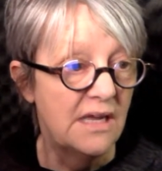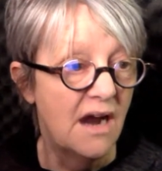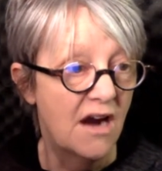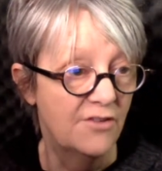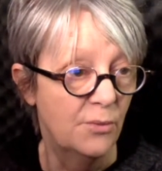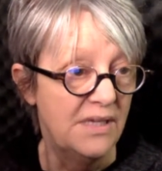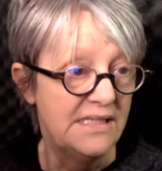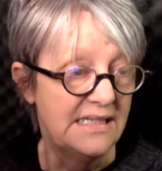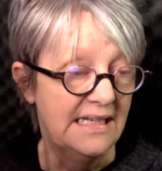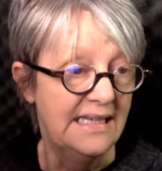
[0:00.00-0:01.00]
Are there ways
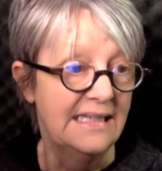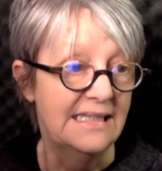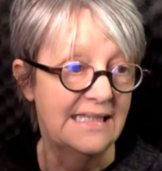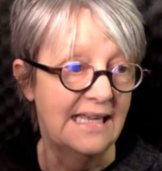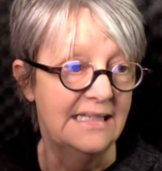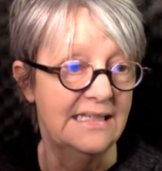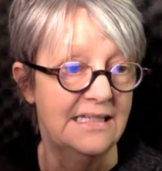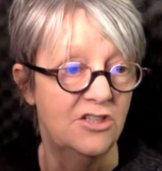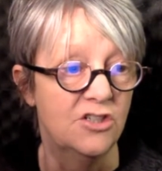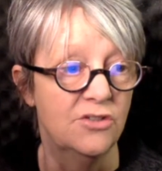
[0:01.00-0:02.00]
to link the second
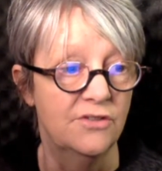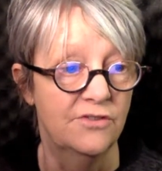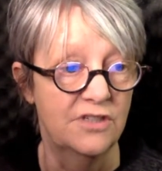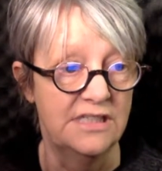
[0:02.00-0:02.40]
edition to the first